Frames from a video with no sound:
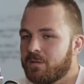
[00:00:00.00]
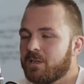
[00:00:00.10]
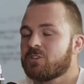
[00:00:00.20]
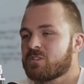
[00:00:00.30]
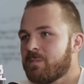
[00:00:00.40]

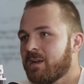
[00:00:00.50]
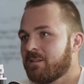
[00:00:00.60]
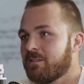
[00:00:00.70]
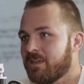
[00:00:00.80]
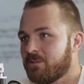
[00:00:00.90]
you just
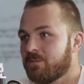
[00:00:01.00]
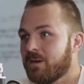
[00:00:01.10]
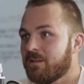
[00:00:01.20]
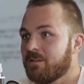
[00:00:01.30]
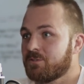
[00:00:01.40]
make the tackle
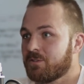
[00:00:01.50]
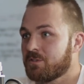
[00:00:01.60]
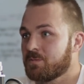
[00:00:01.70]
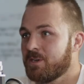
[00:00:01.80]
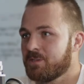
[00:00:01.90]
rather than trying
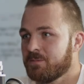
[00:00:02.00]
to smash